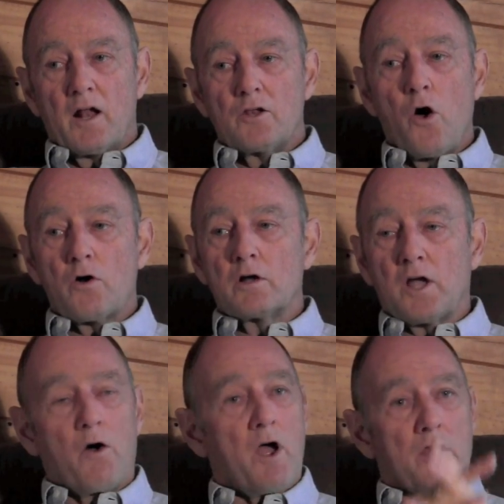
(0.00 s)
long
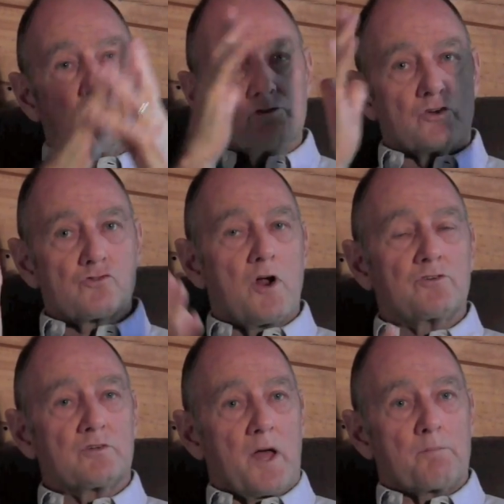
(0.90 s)
ago, I learned to
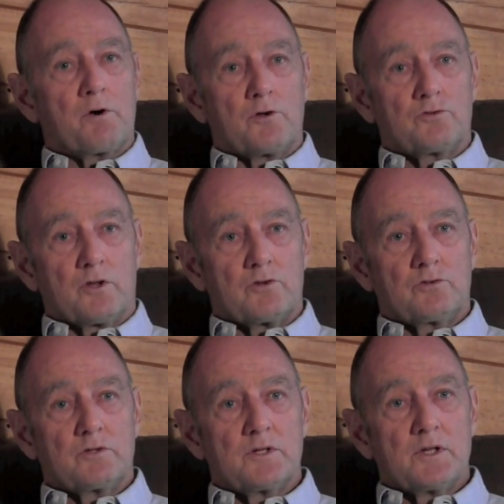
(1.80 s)
trust that
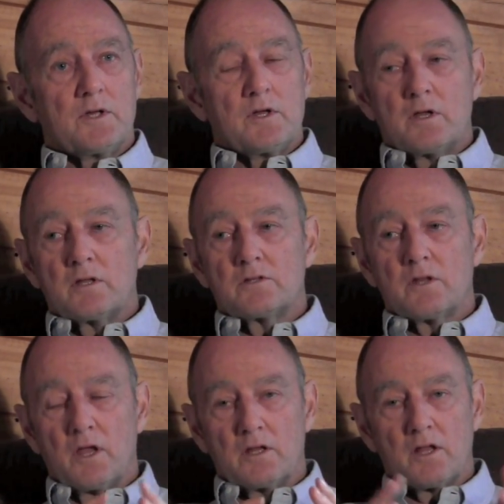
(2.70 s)
process.
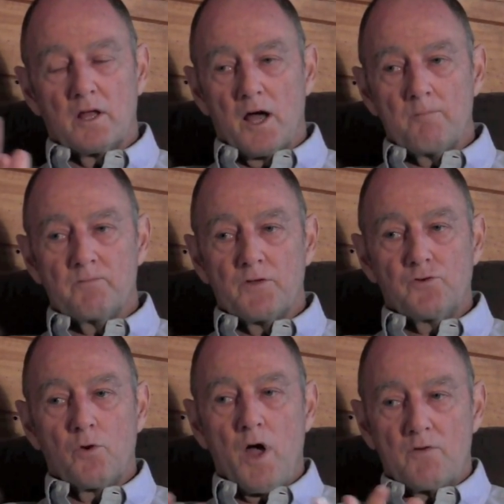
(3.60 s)
If
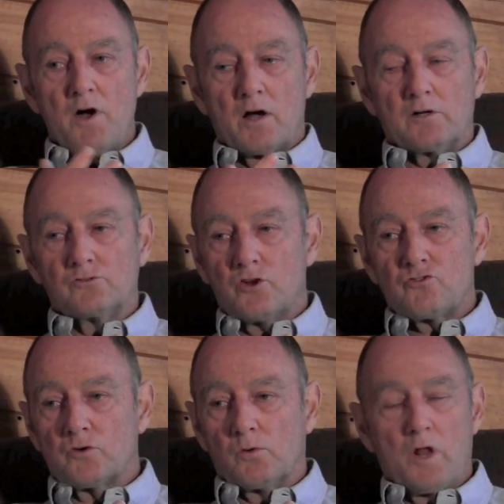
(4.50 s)
you have
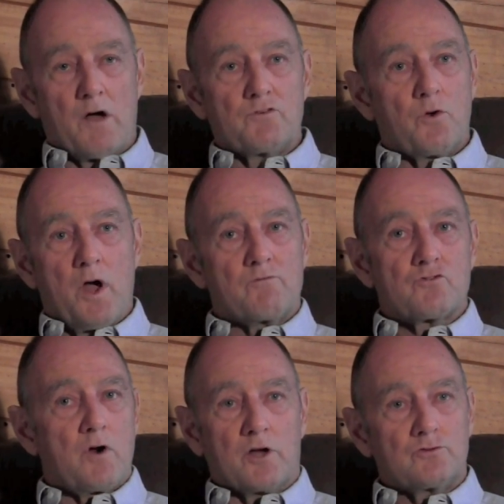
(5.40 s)
unconditional love, you have
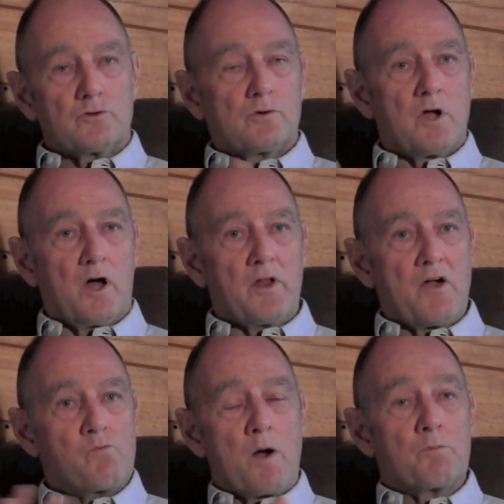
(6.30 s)
trust. You can't
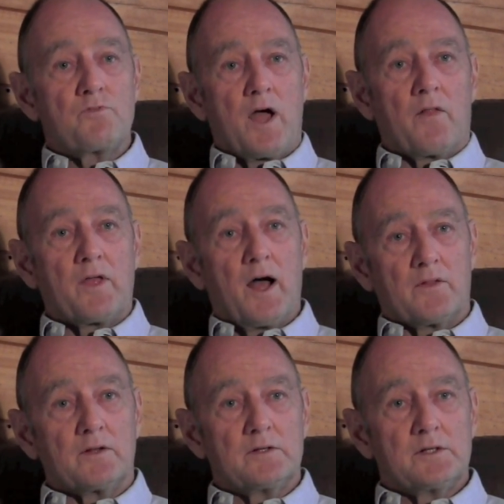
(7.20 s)
have one without the
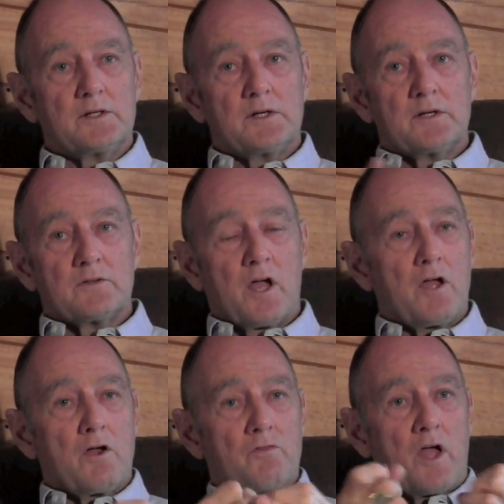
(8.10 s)
other.
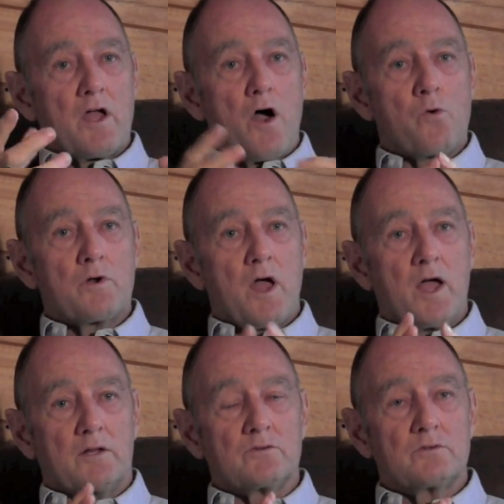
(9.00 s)
They hold
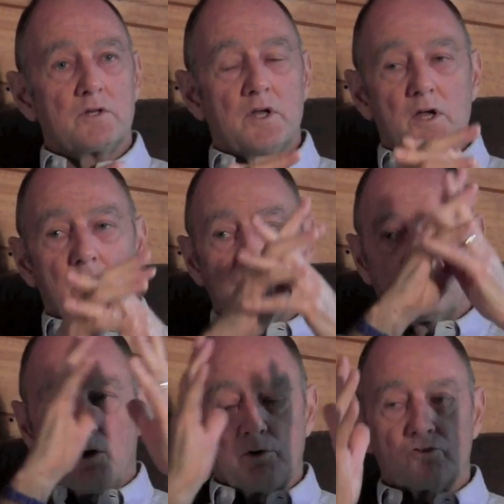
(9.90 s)
hands. And
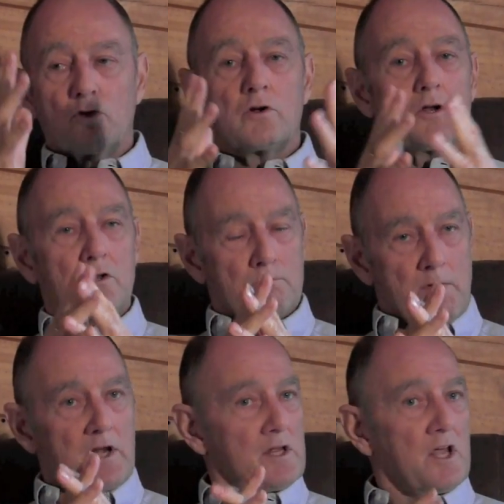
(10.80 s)
so it took
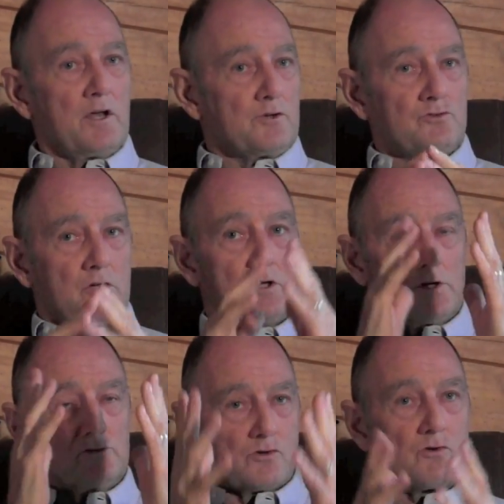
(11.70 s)
many years to
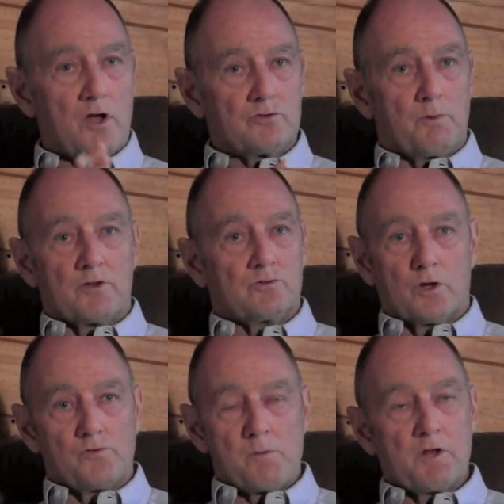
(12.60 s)
learn to trust
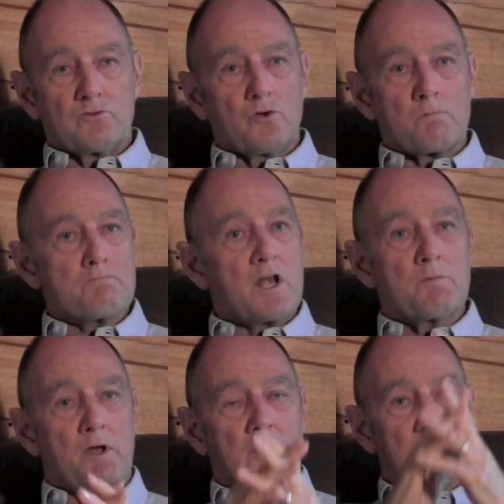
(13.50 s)
myself. I mean, it took many,
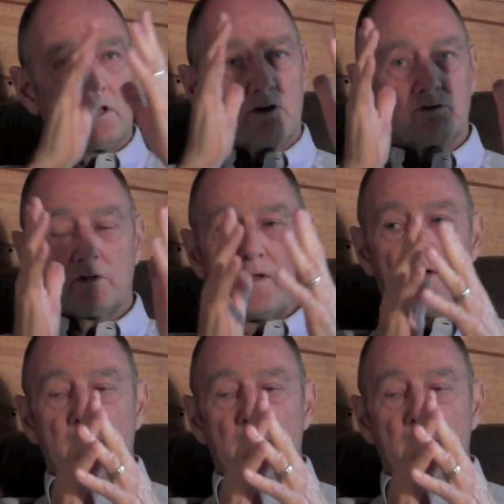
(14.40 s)
many years.